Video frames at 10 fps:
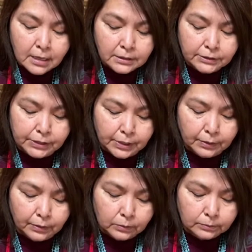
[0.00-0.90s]

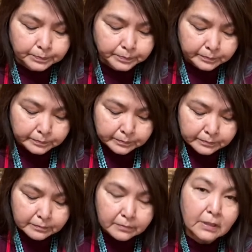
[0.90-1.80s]
So
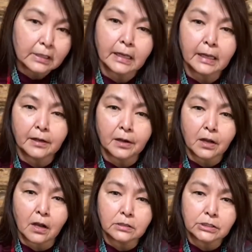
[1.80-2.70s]
in our
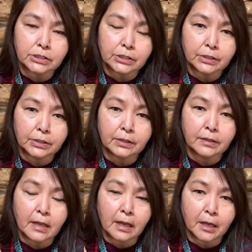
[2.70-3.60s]
culture,
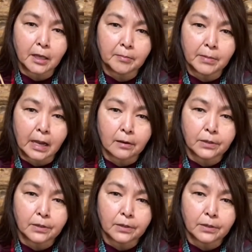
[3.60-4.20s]
our